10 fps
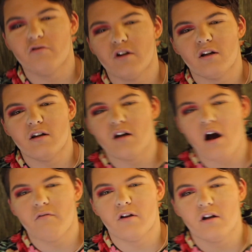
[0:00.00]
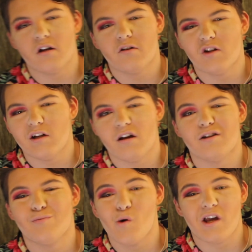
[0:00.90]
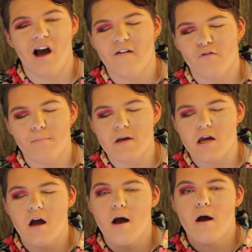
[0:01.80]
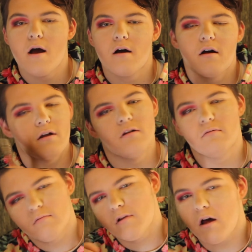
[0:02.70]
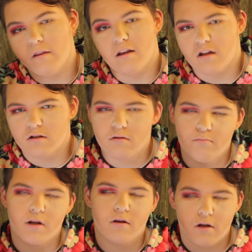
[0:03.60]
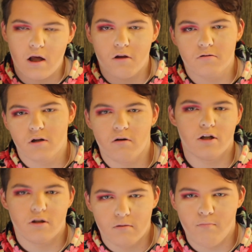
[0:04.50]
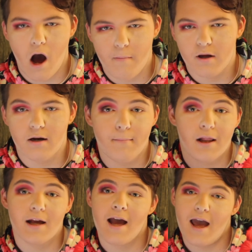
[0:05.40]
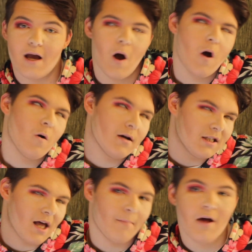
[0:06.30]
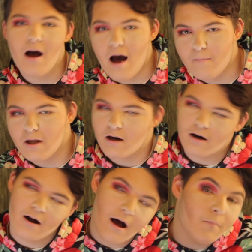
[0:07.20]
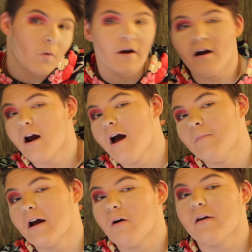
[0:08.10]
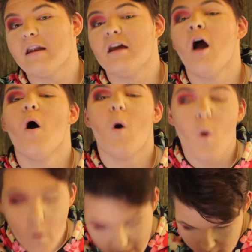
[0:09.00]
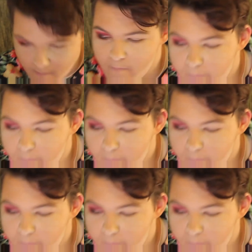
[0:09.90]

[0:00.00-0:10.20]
you're really not really going to see a smoky eye from me. Unlike this, but the yellow is going to pop in and be like, hey, what's up? I'm here, I'm queer, I'm not going anywhere.